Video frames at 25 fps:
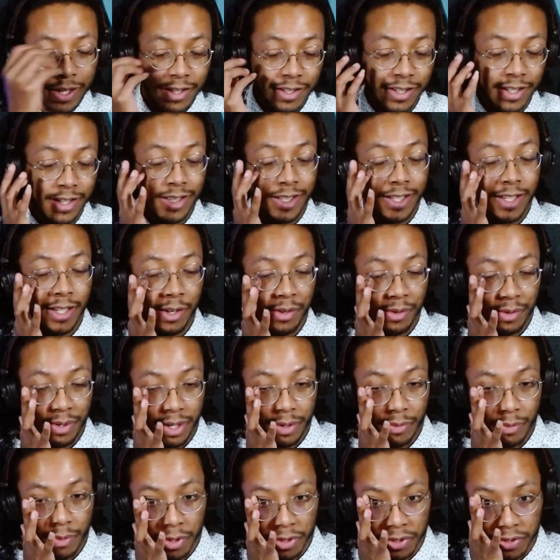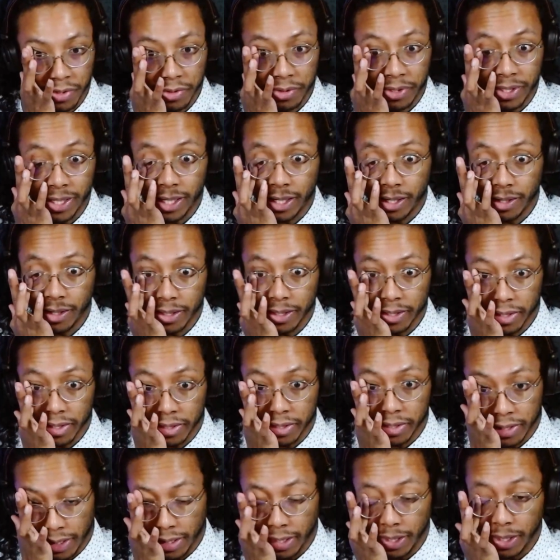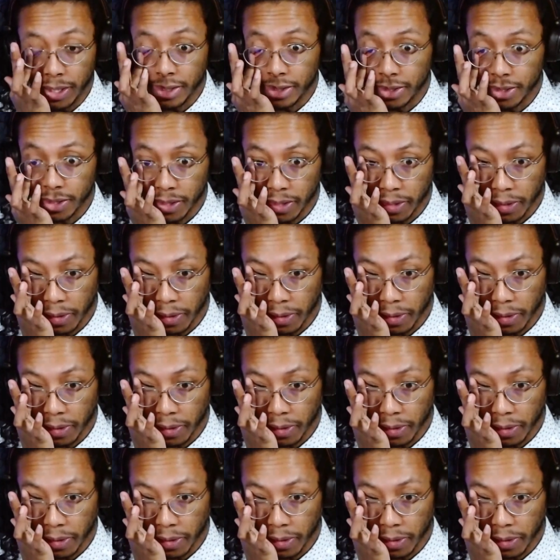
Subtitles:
he's the only one to take her as a child.